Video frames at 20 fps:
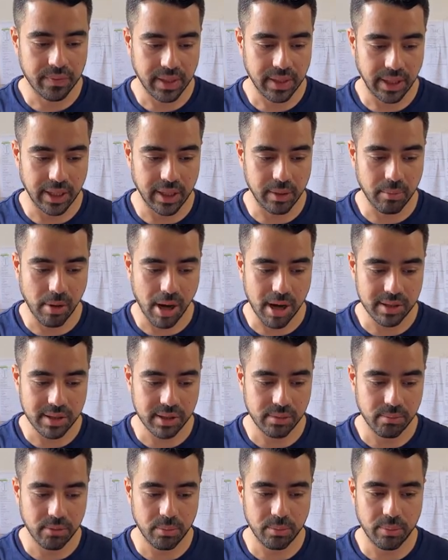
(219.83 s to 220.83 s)
E
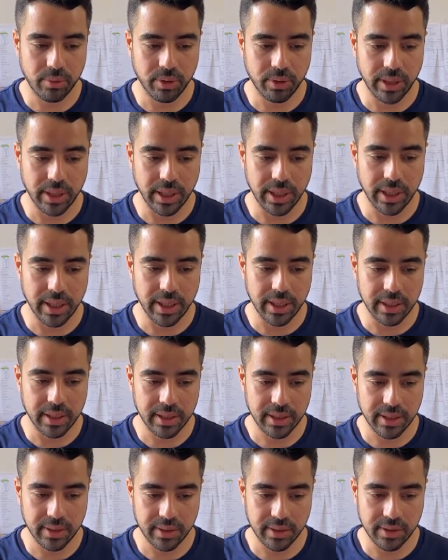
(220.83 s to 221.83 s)
maximum 0.8,
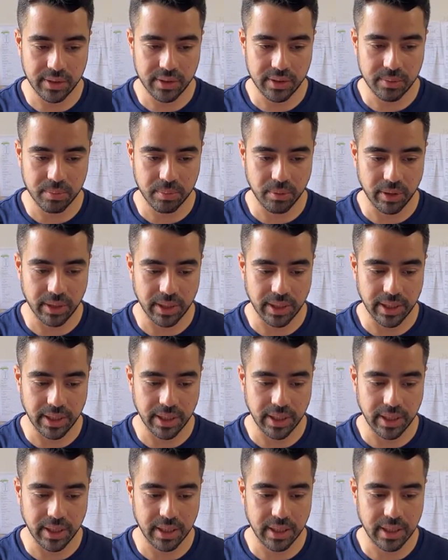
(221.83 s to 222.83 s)
this is
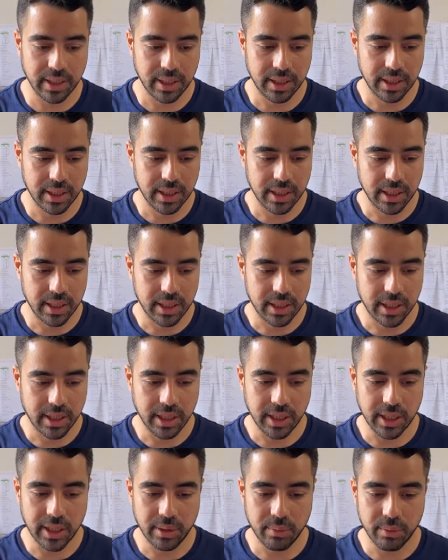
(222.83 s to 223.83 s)
0.8.
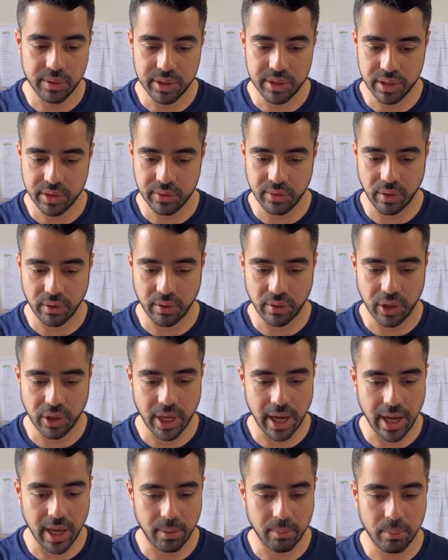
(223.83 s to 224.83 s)
E, we just found
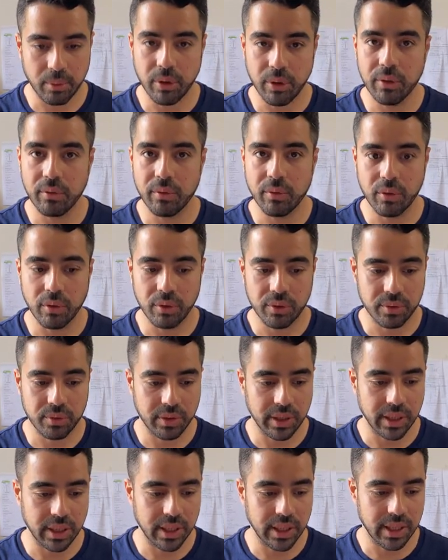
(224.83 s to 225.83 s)
that
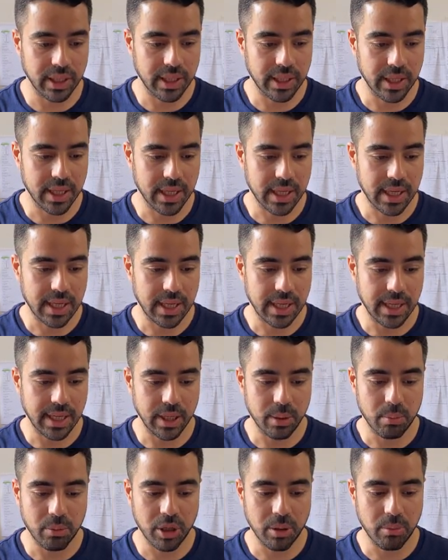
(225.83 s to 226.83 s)
0.43.
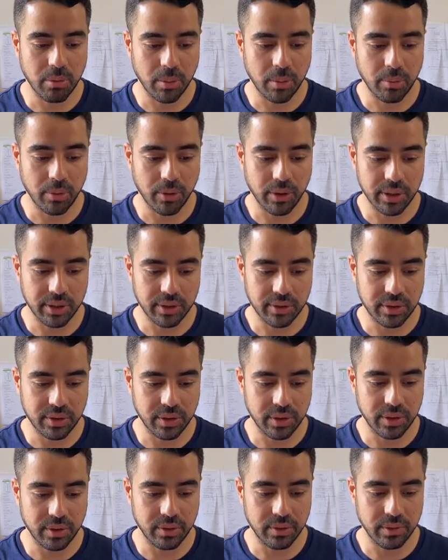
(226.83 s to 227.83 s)
E minimum
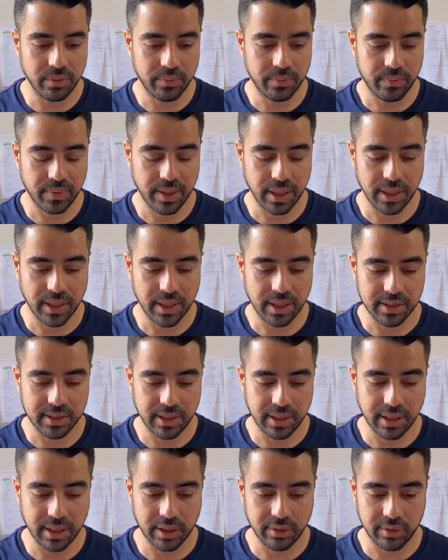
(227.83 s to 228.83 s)
0.2, and that's
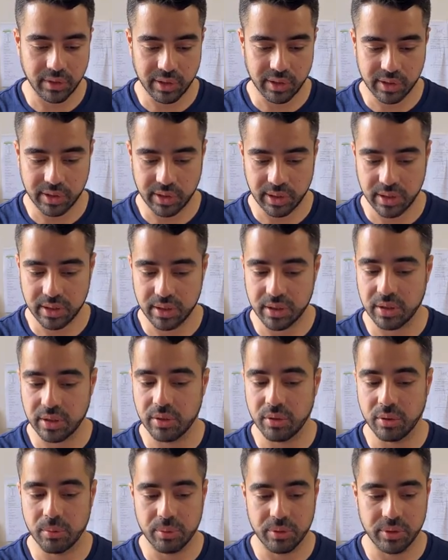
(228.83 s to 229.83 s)
gonna give us
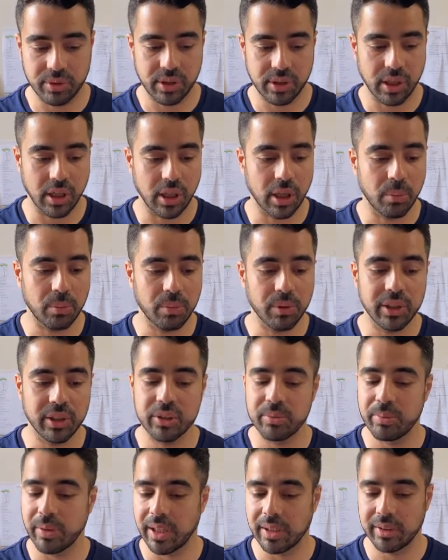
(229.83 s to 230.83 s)
62%. Oh,
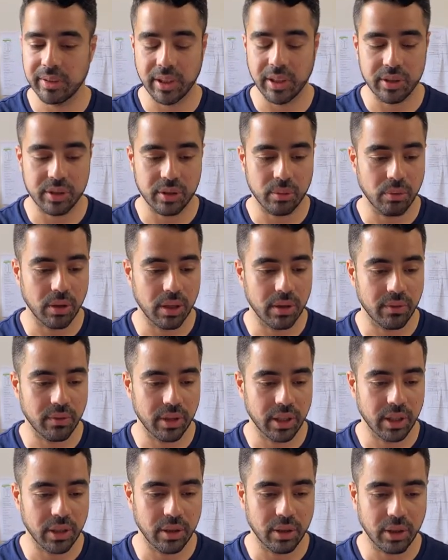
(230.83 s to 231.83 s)
please pay attention. One of
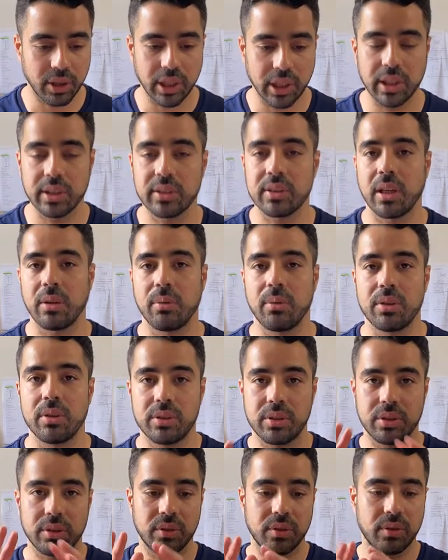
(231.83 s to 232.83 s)
the good things I
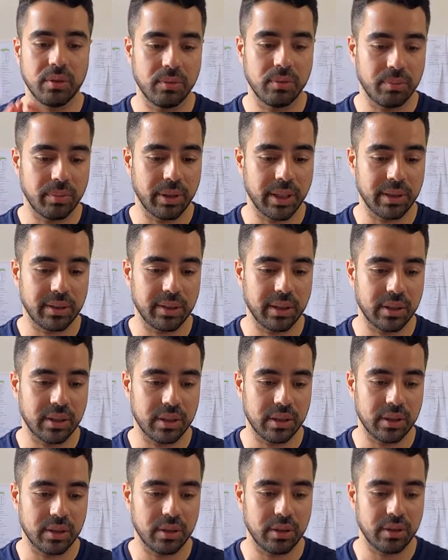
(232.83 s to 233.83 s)
want you to pay
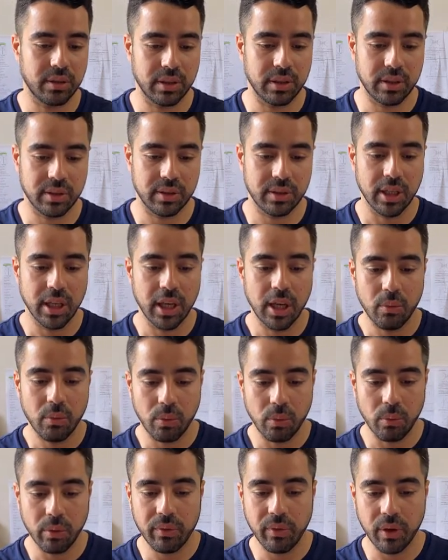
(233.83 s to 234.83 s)
attention to is
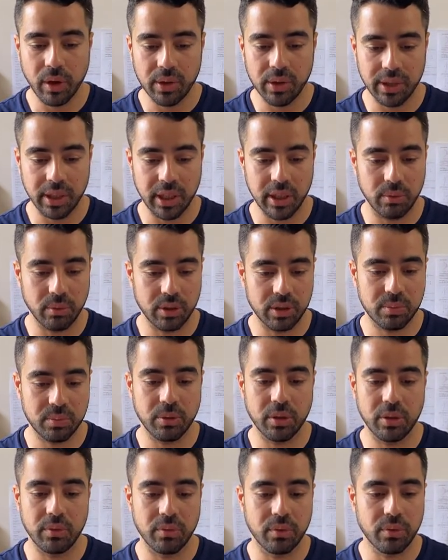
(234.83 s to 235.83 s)
when we found E, it was
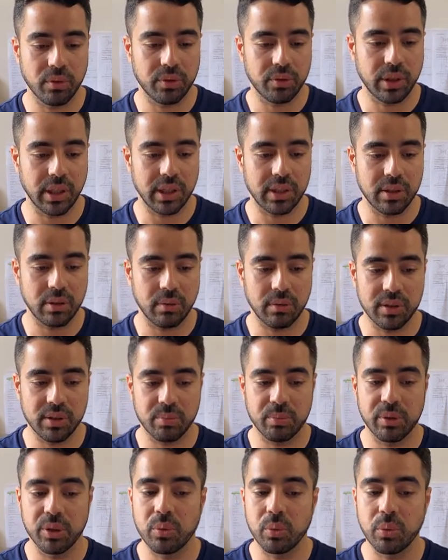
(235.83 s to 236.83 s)
0.43, so it was
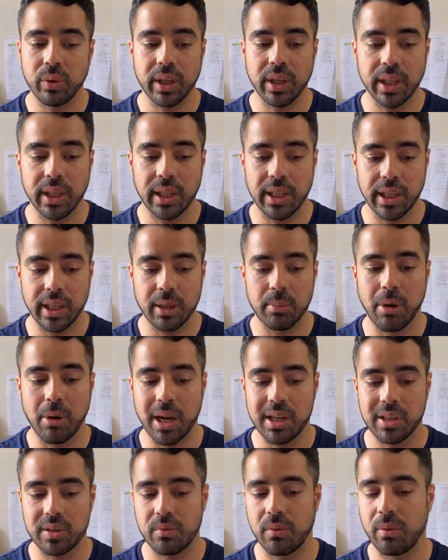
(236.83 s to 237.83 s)
between E
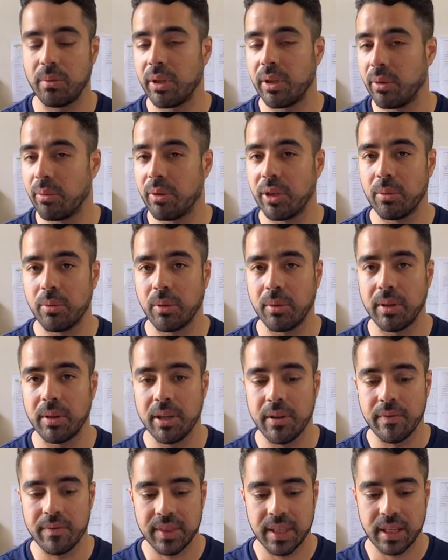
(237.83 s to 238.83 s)
maximum and E minimum.
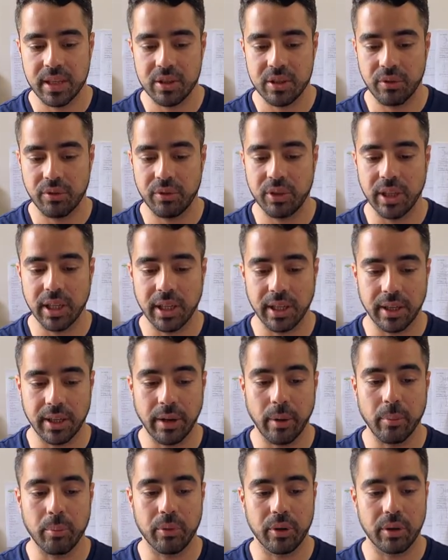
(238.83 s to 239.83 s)
So if you got a
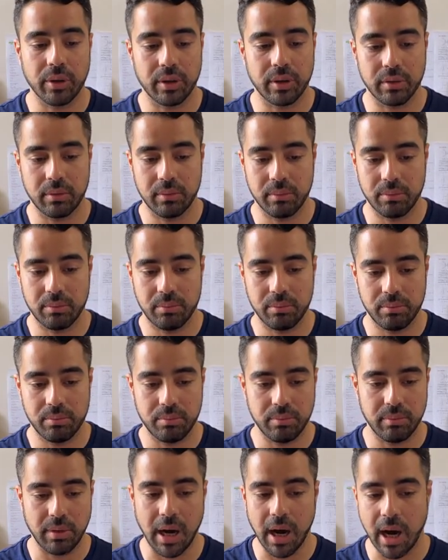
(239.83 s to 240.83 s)
number
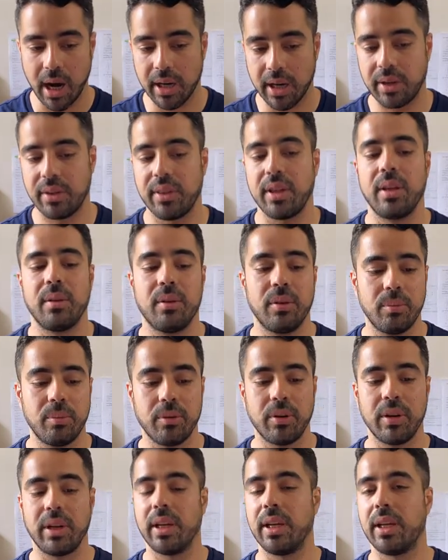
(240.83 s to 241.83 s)
higher than the
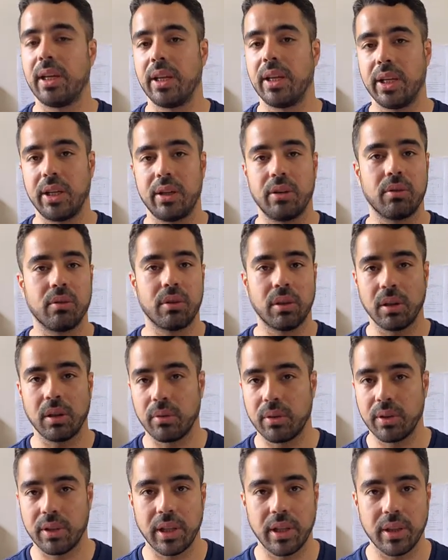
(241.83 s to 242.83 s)
0.8 or
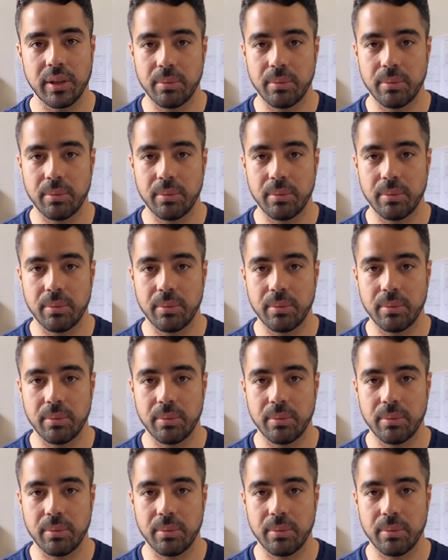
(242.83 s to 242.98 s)
lower than the